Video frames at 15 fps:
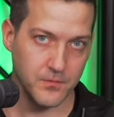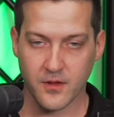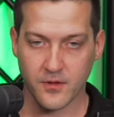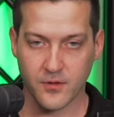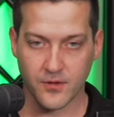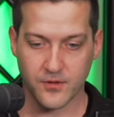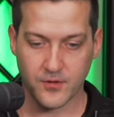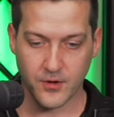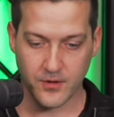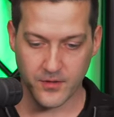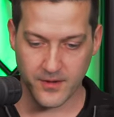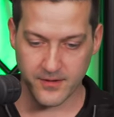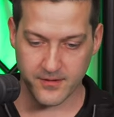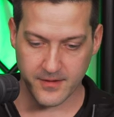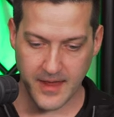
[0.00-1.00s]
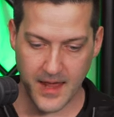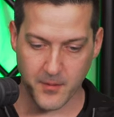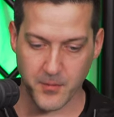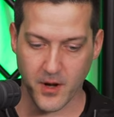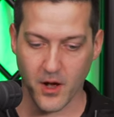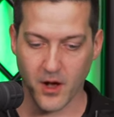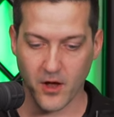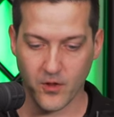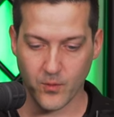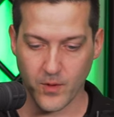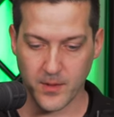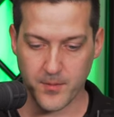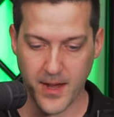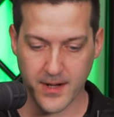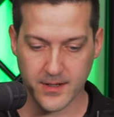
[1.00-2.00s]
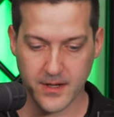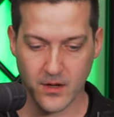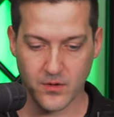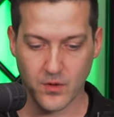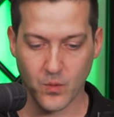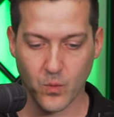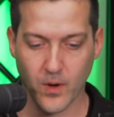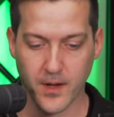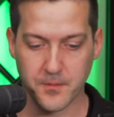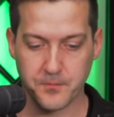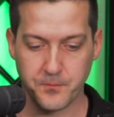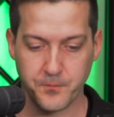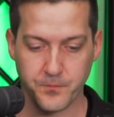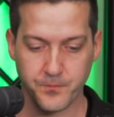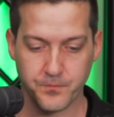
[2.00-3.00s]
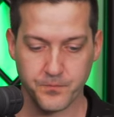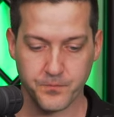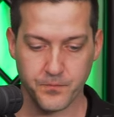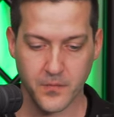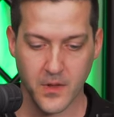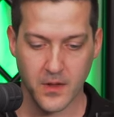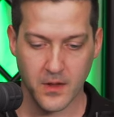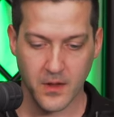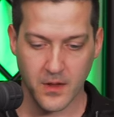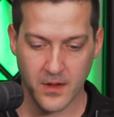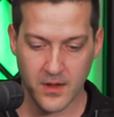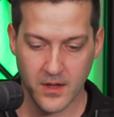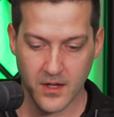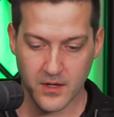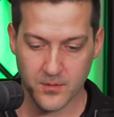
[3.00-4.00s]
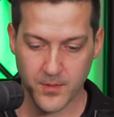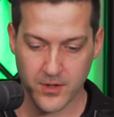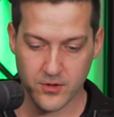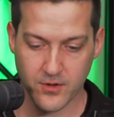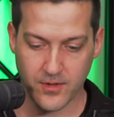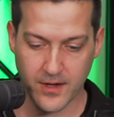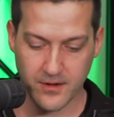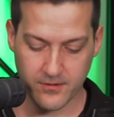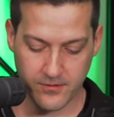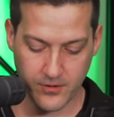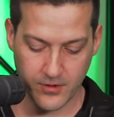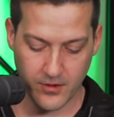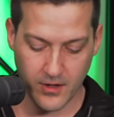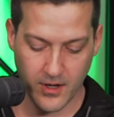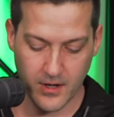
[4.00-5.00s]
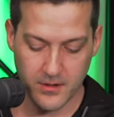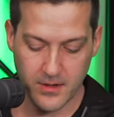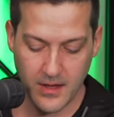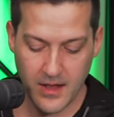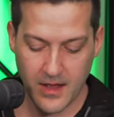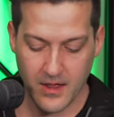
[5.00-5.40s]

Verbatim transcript: So let's turn this camera all the way back down to 1 to make sure that it's turned on.